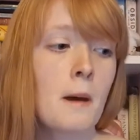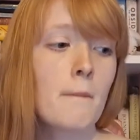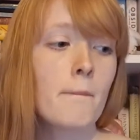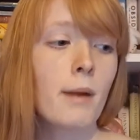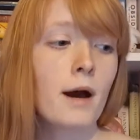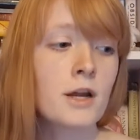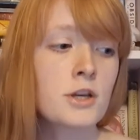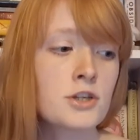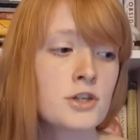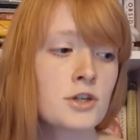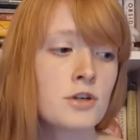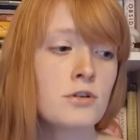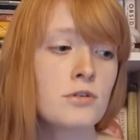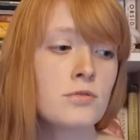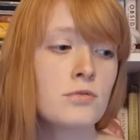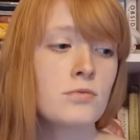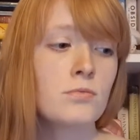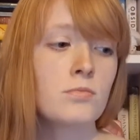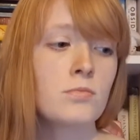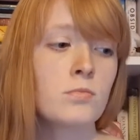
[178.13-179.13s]
but I
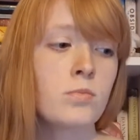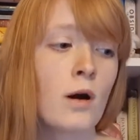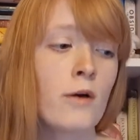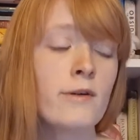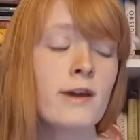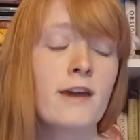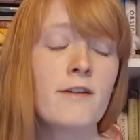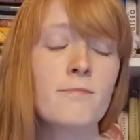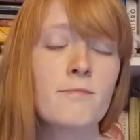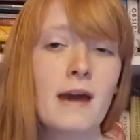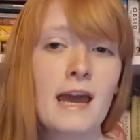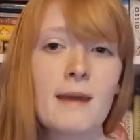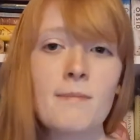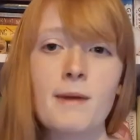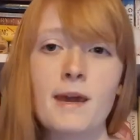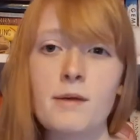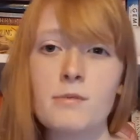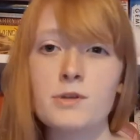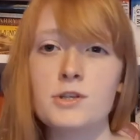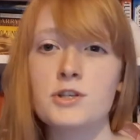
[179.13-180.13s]
do worry if
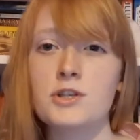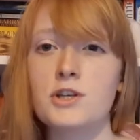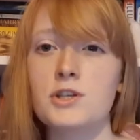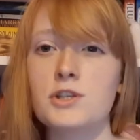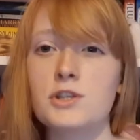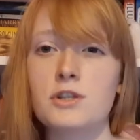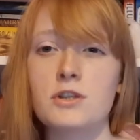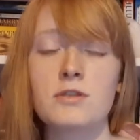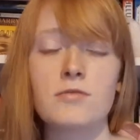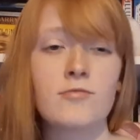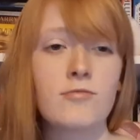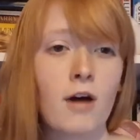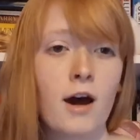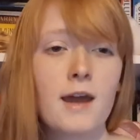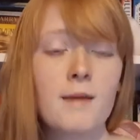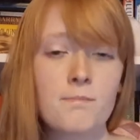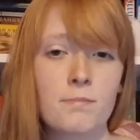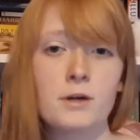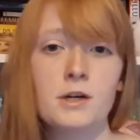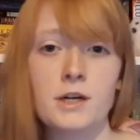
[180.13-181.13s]
maybe it was just the
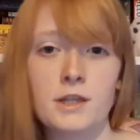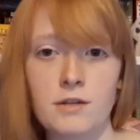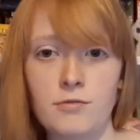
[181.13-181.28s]
right book at